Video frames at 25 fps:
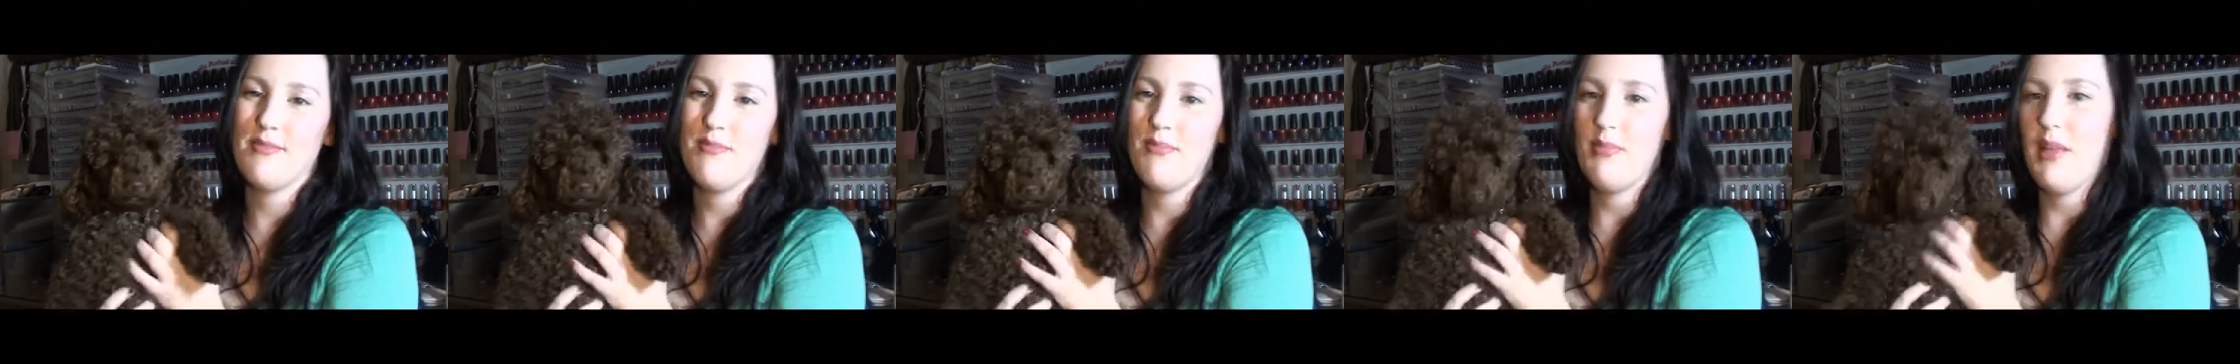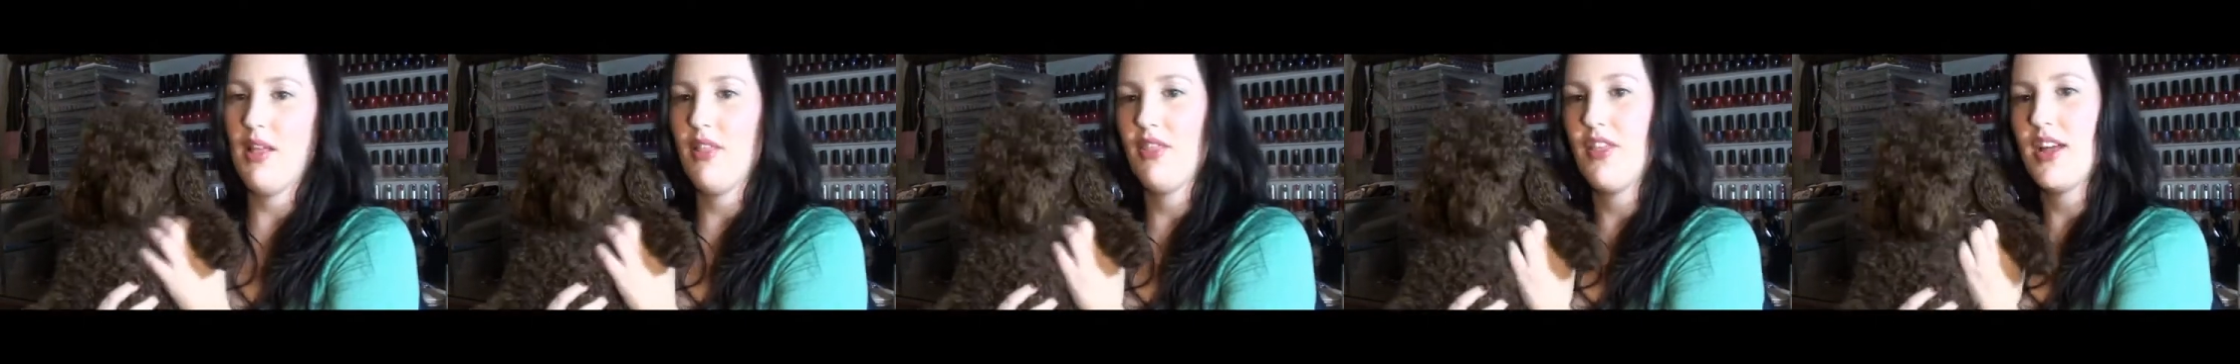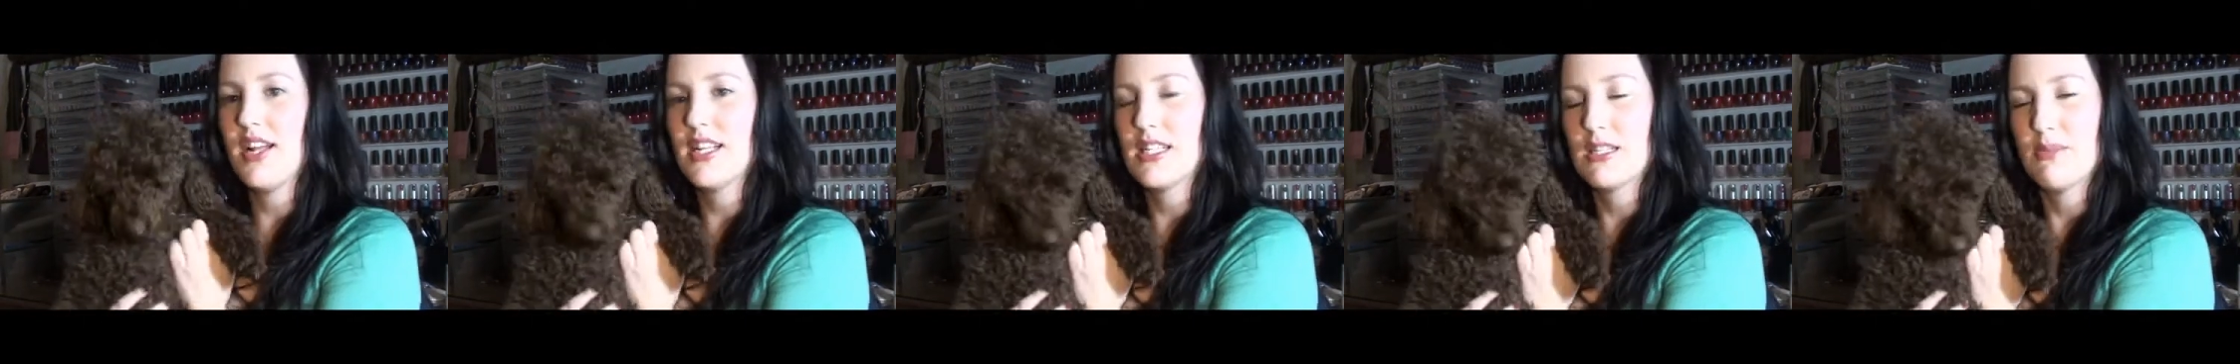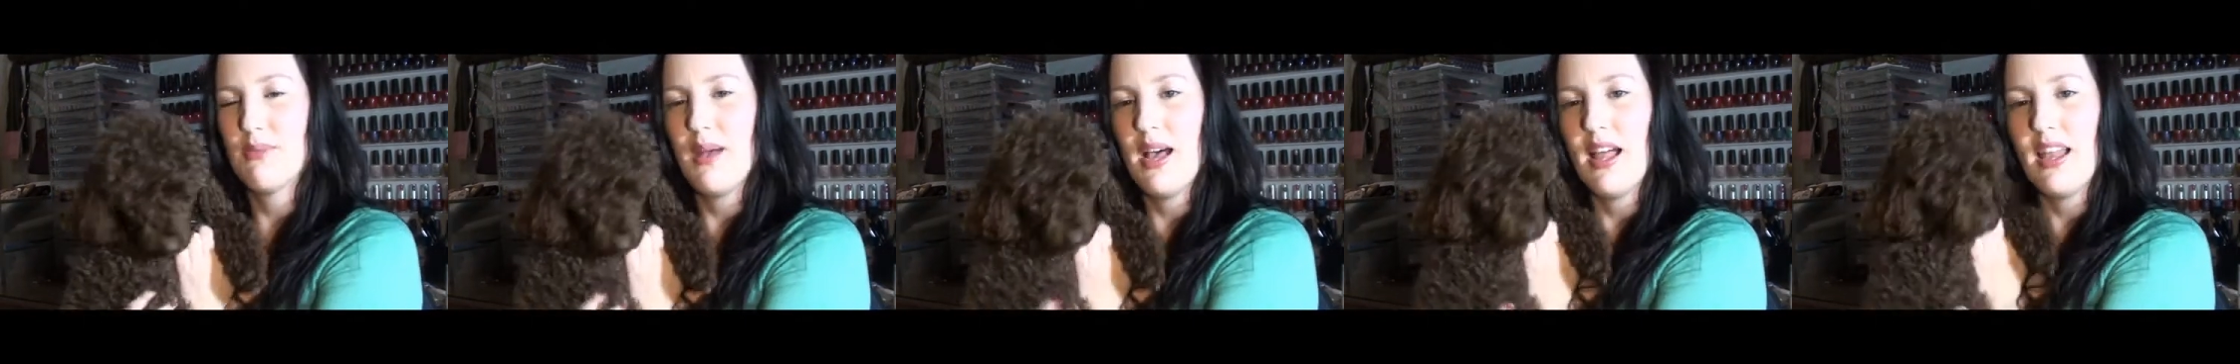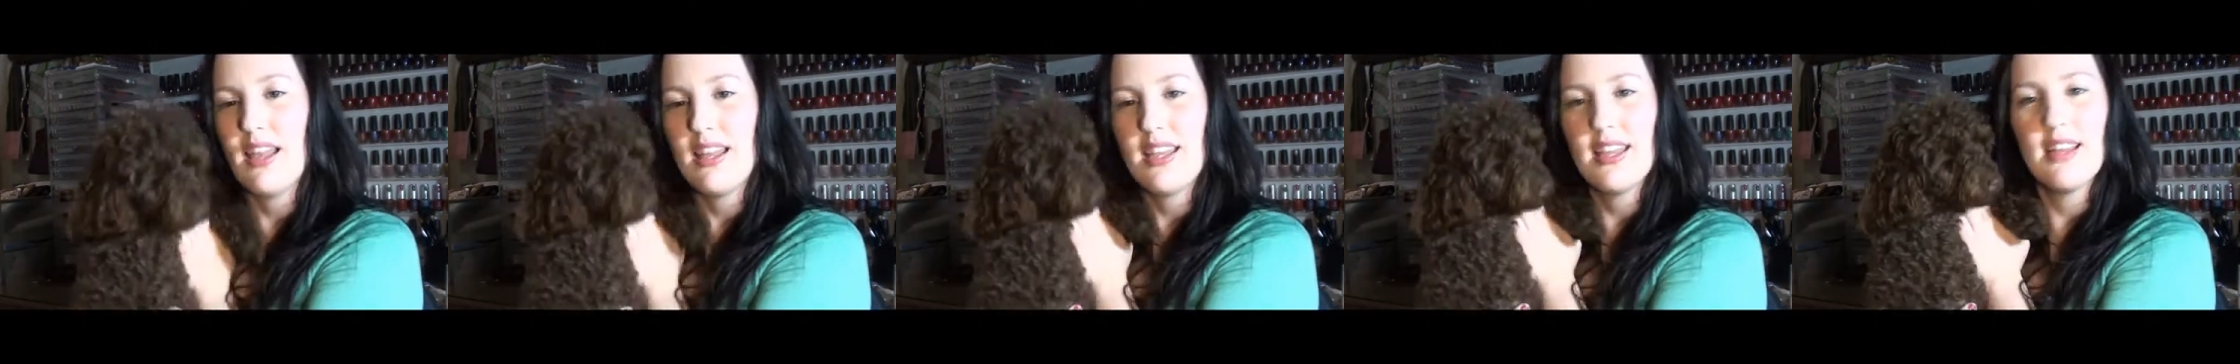But that's
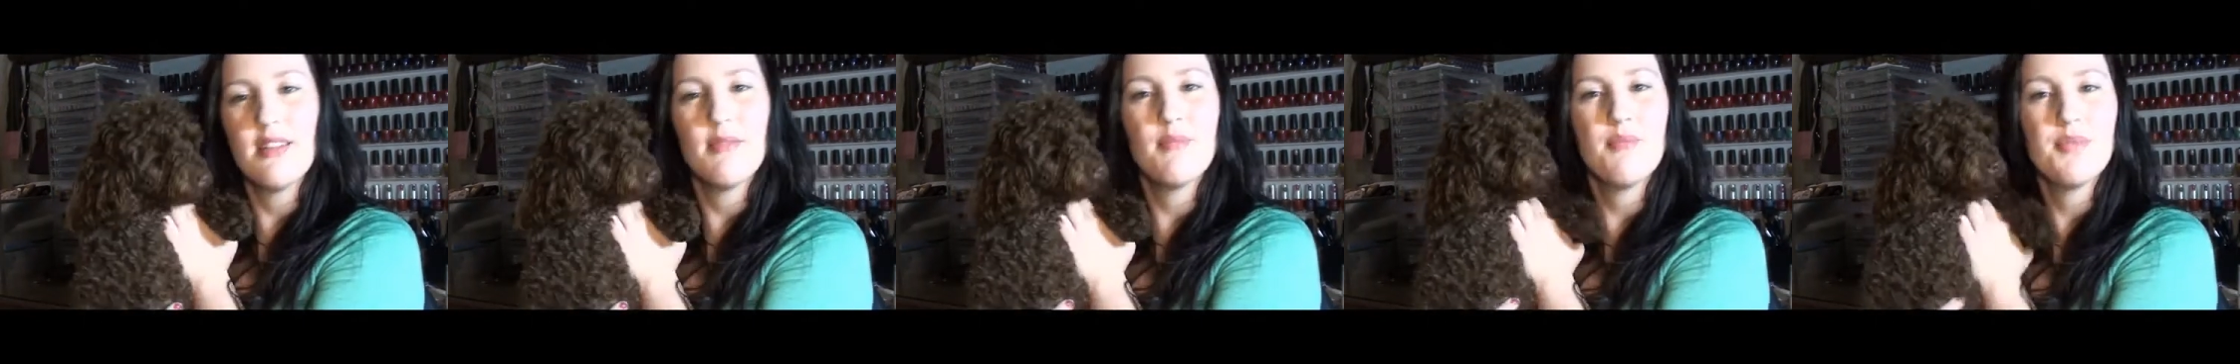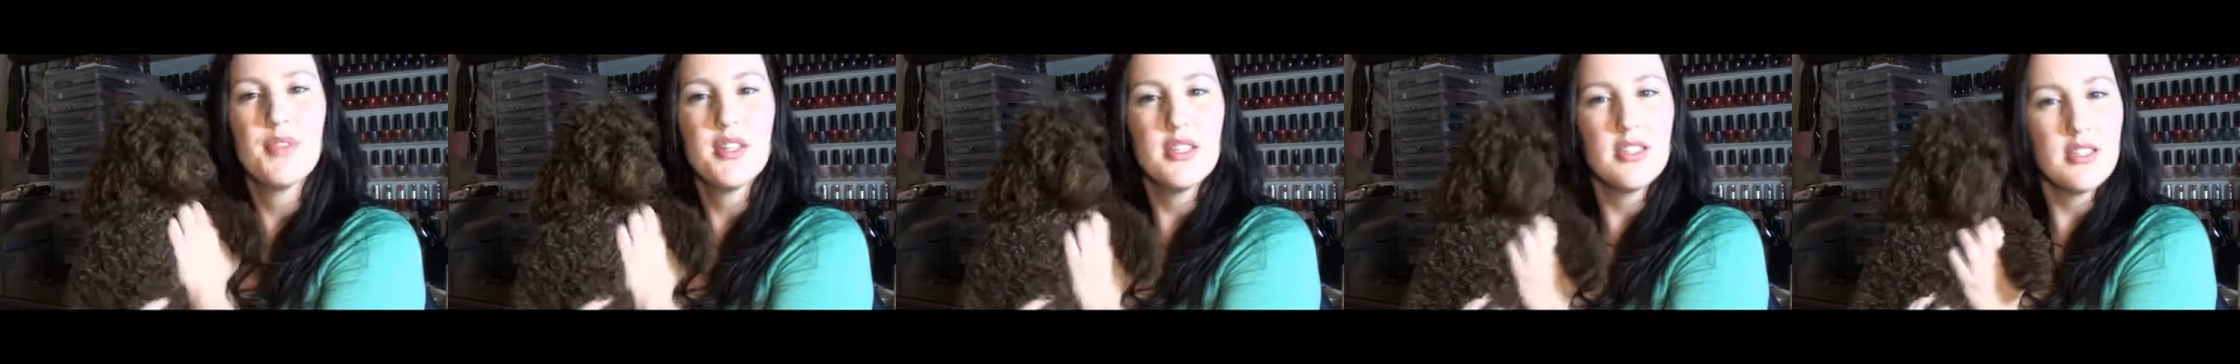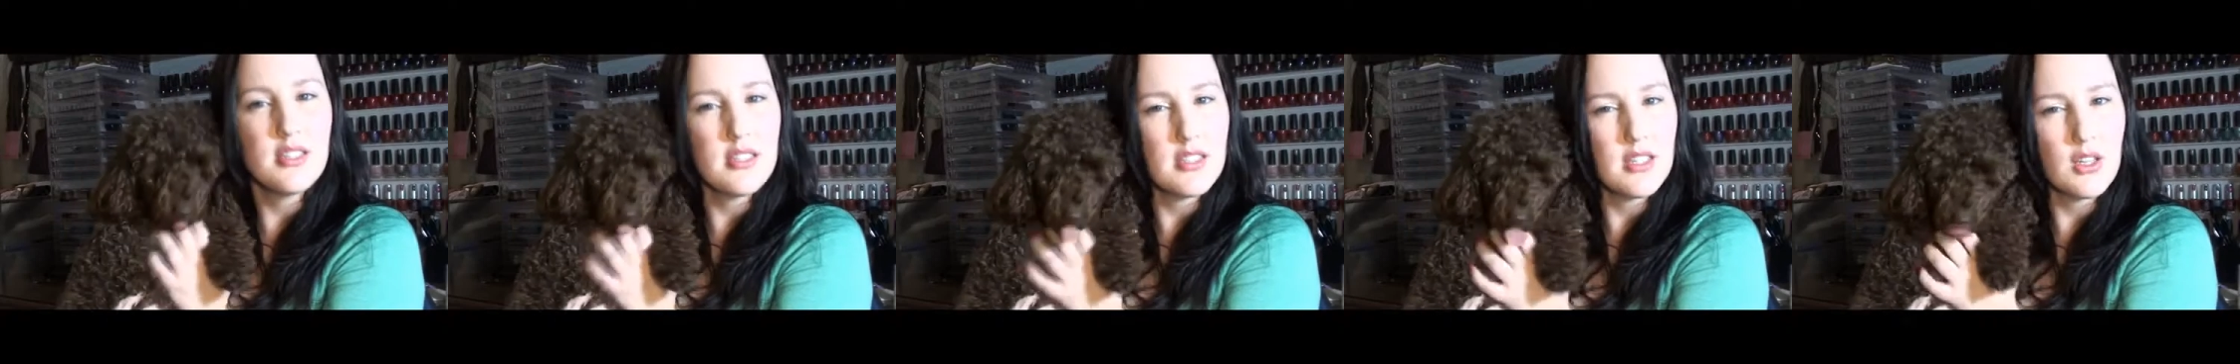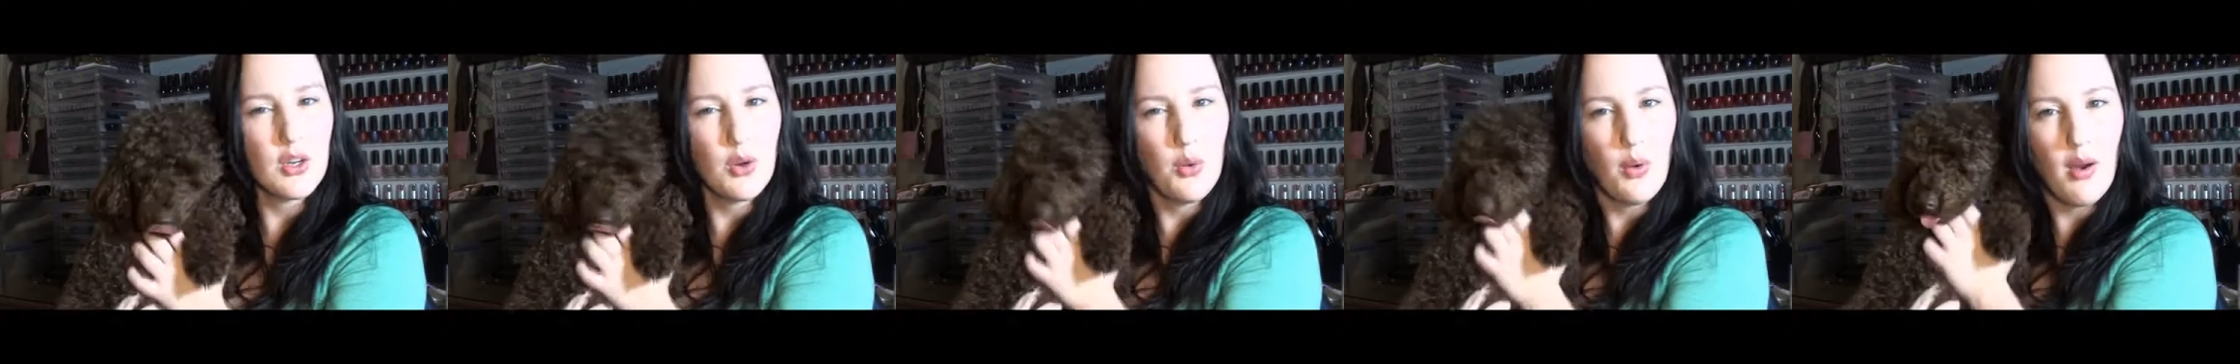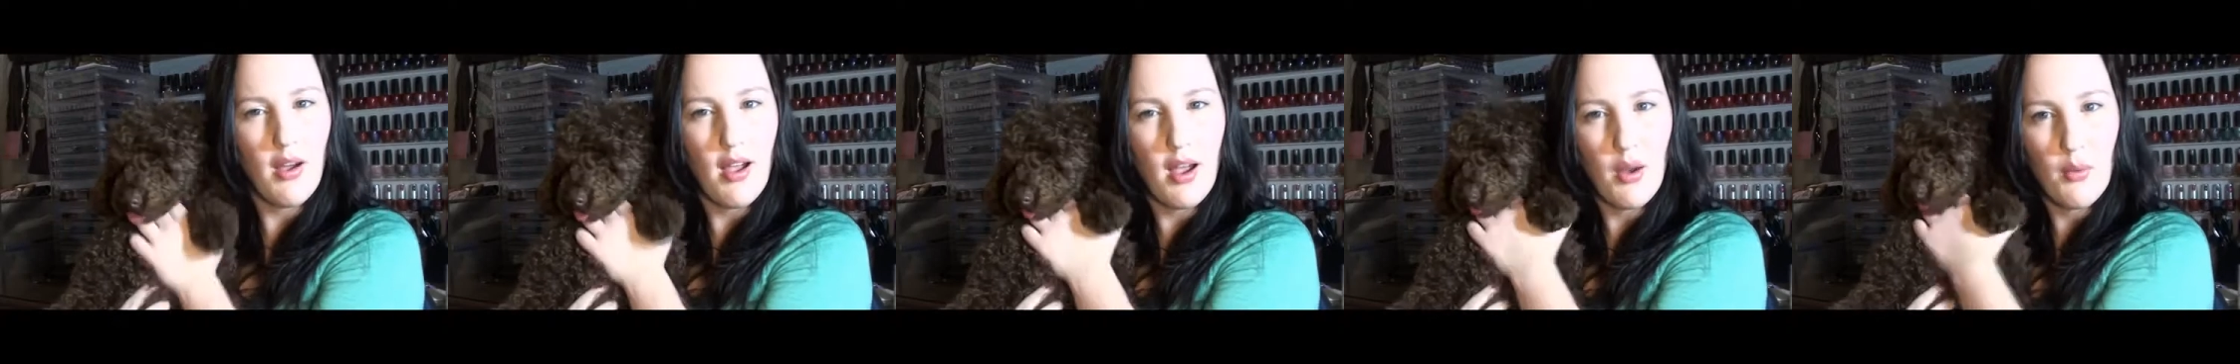Pally. This is the
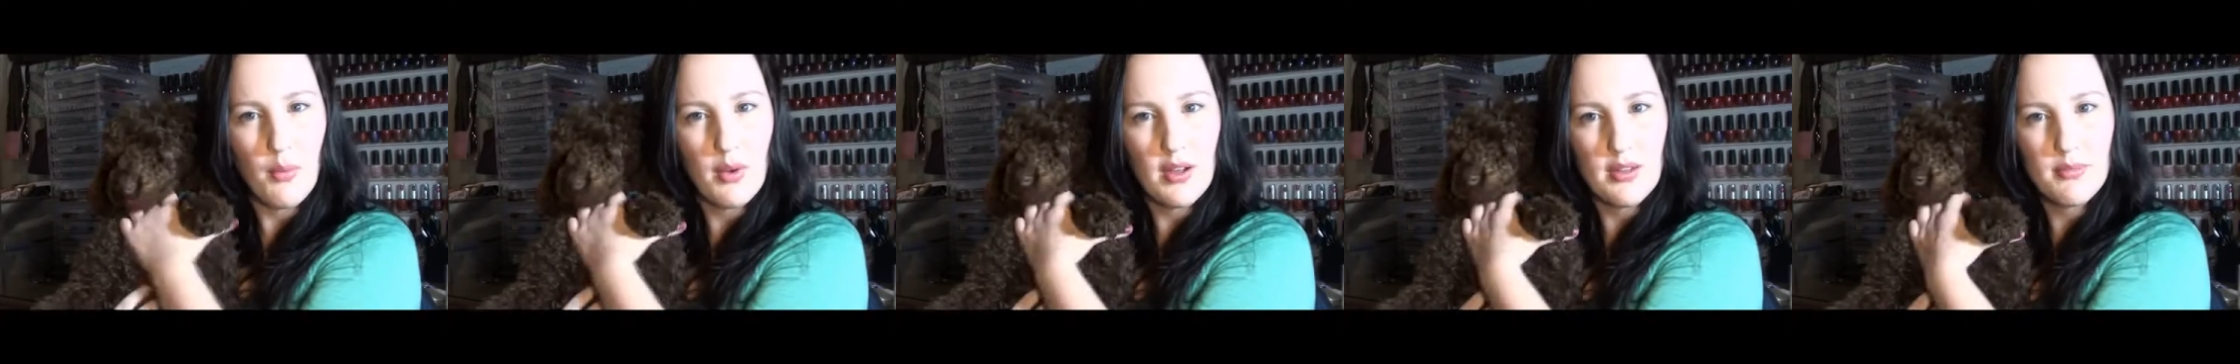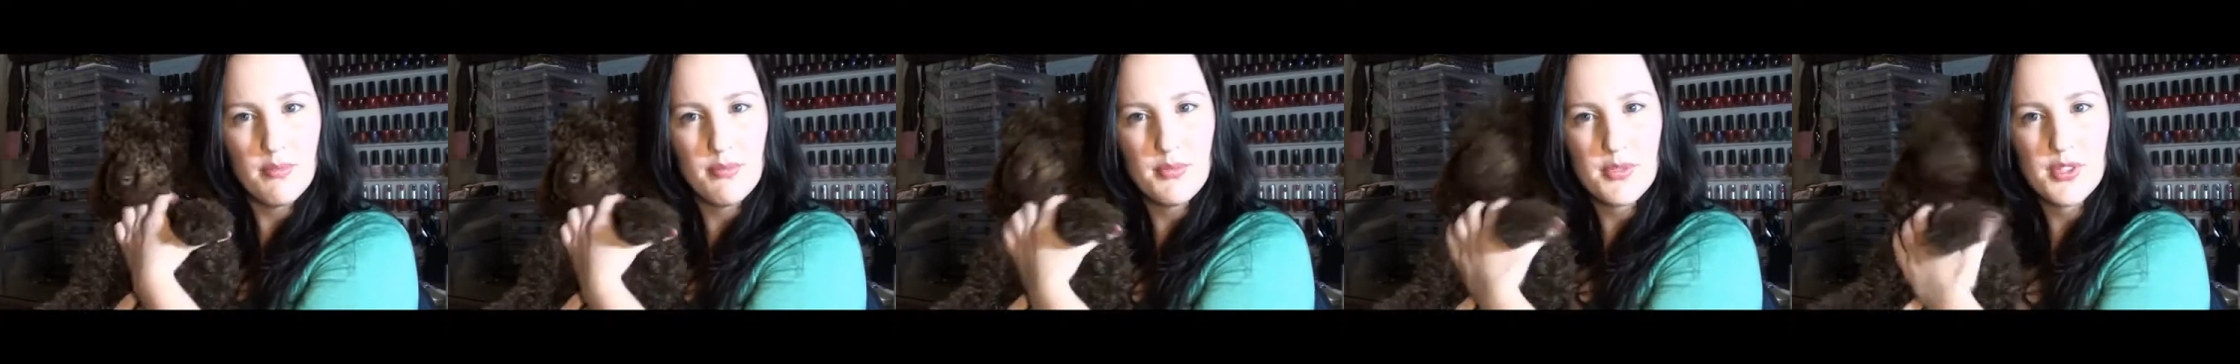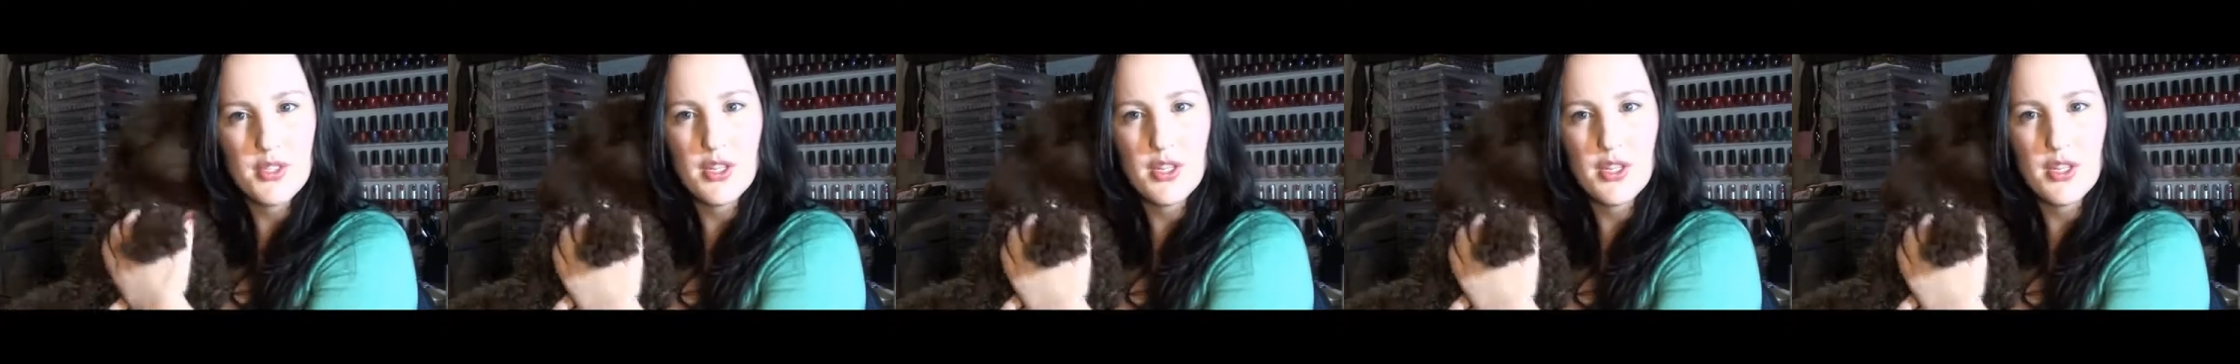quiet one,